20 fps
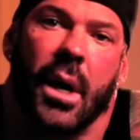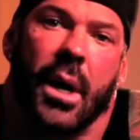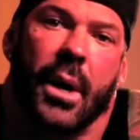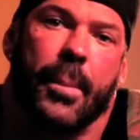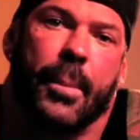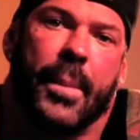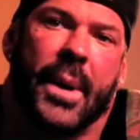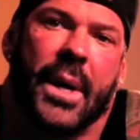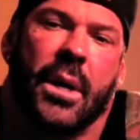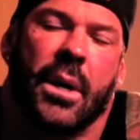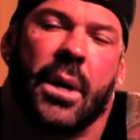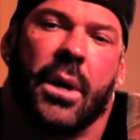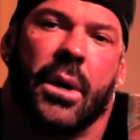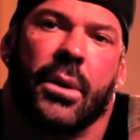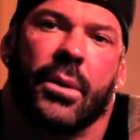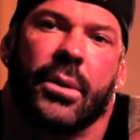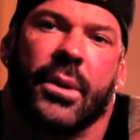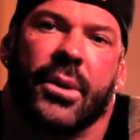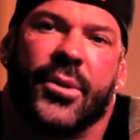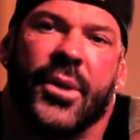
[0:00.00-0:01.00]
But, you know,
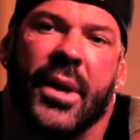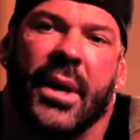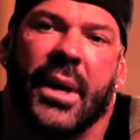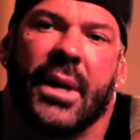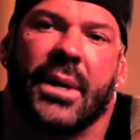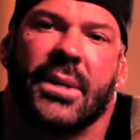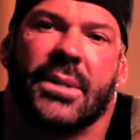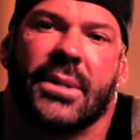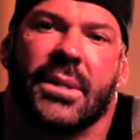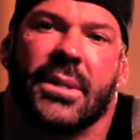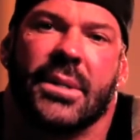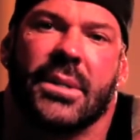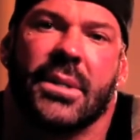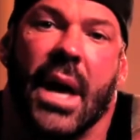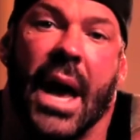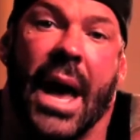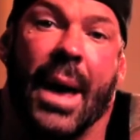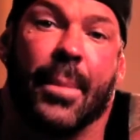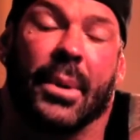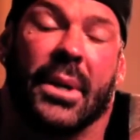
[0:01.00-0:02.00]
the thing is
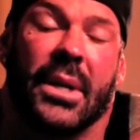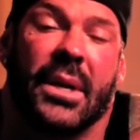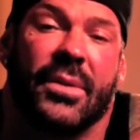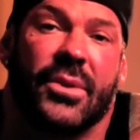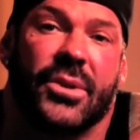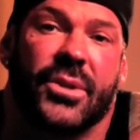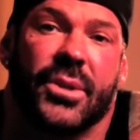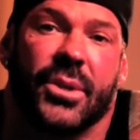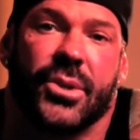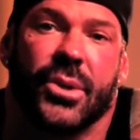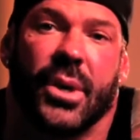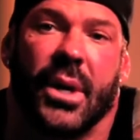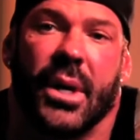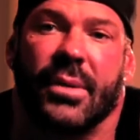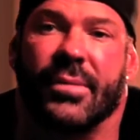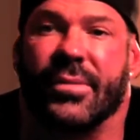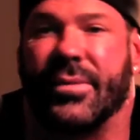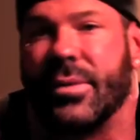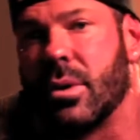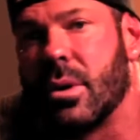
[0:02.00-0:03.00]
I believe you should train
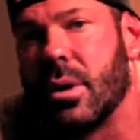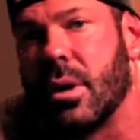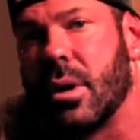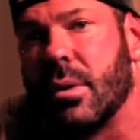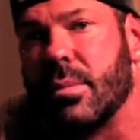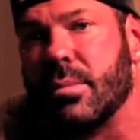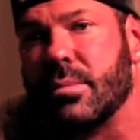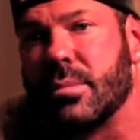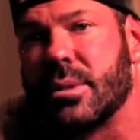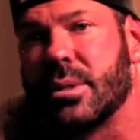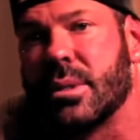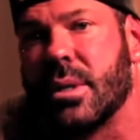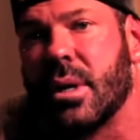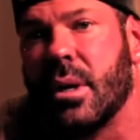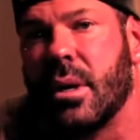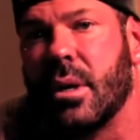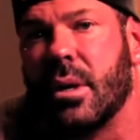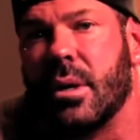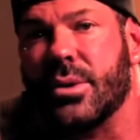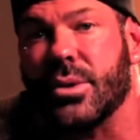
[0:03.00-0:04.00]
forearms
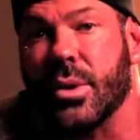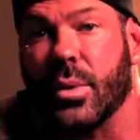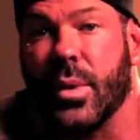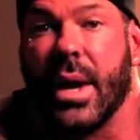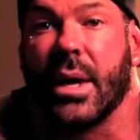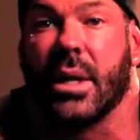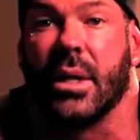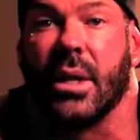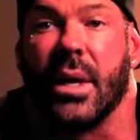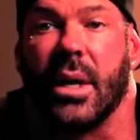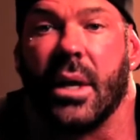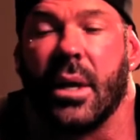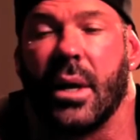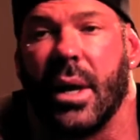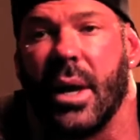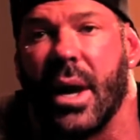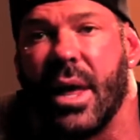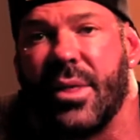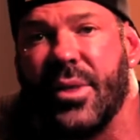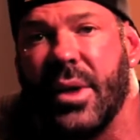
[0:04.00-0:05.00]
directly.
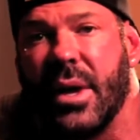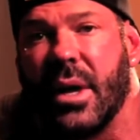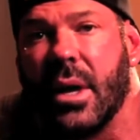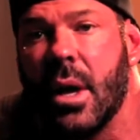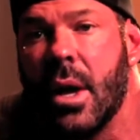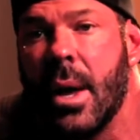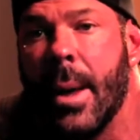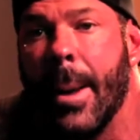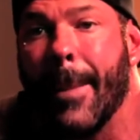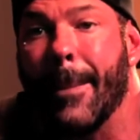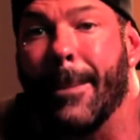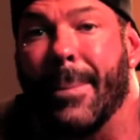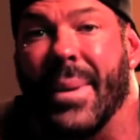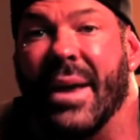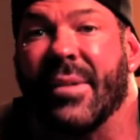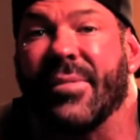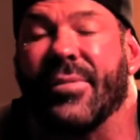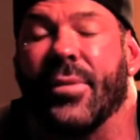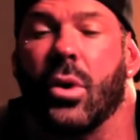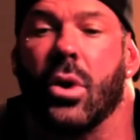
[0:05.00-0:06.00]
And I think big
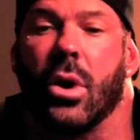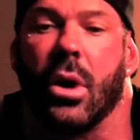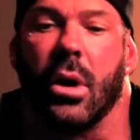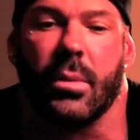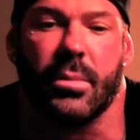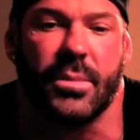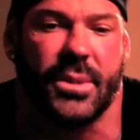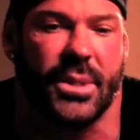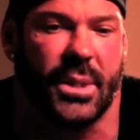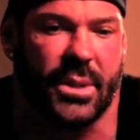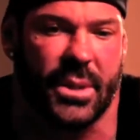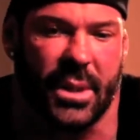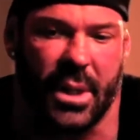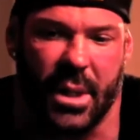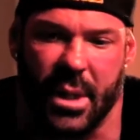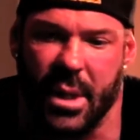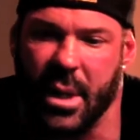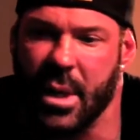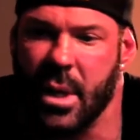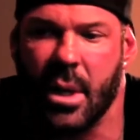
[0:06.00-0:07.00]
forearms is
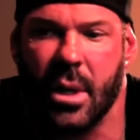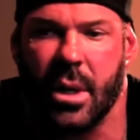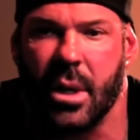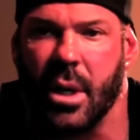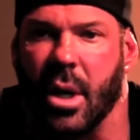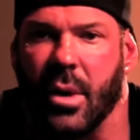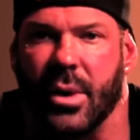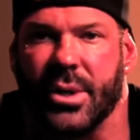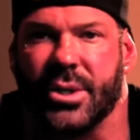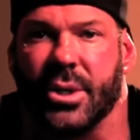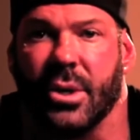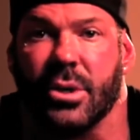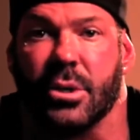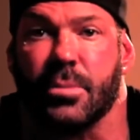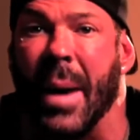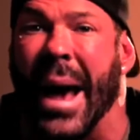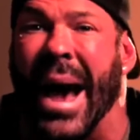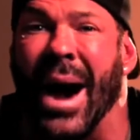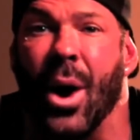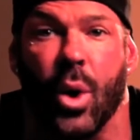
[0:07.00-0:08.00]
you know, it shows
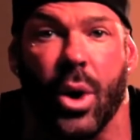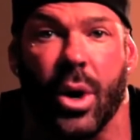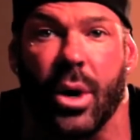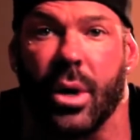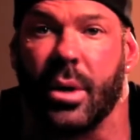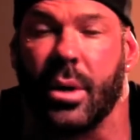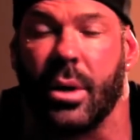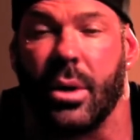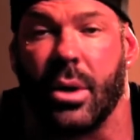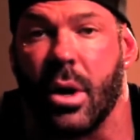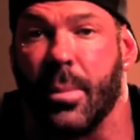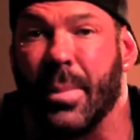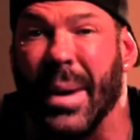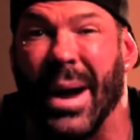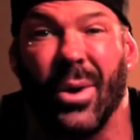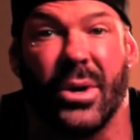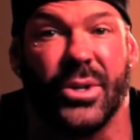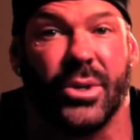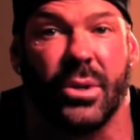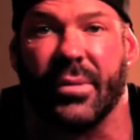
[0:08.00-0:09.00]
power. You know, your
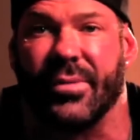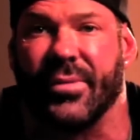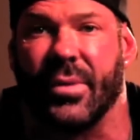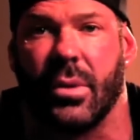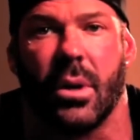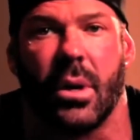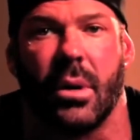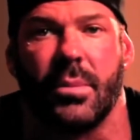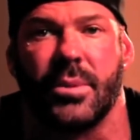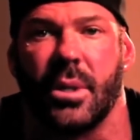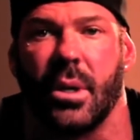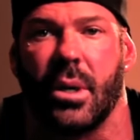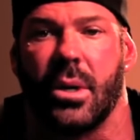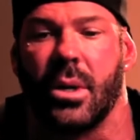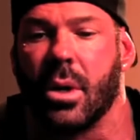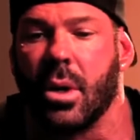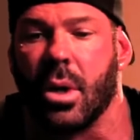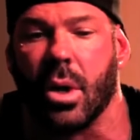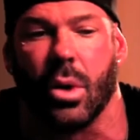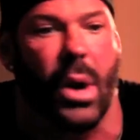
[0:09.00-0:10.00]
power's in your forearms. You know, you
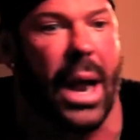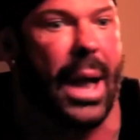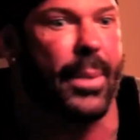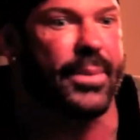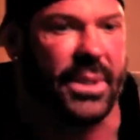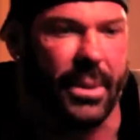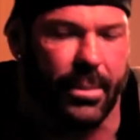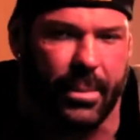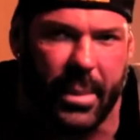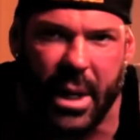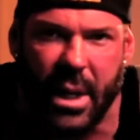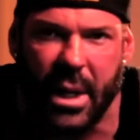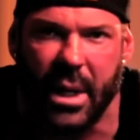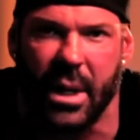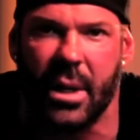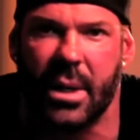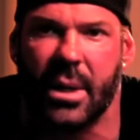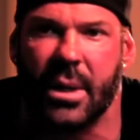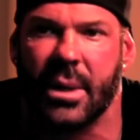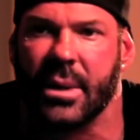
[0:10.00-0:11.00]
go to grab somebody,
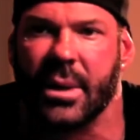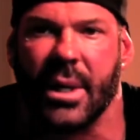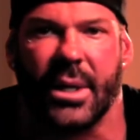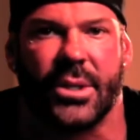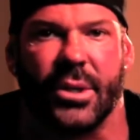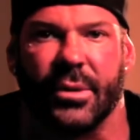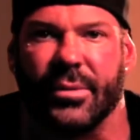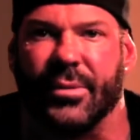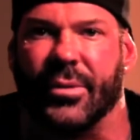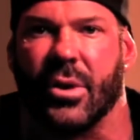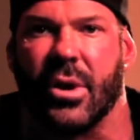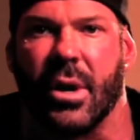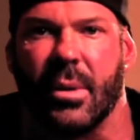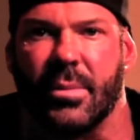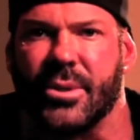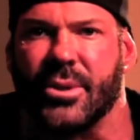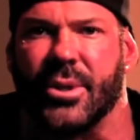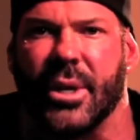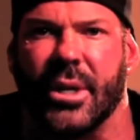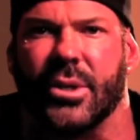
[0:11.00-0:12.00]
that's your forearm
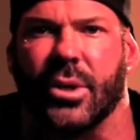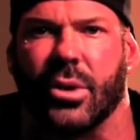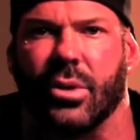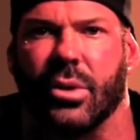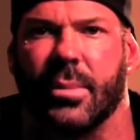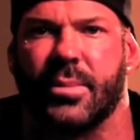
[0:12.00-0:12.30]
strength, your grip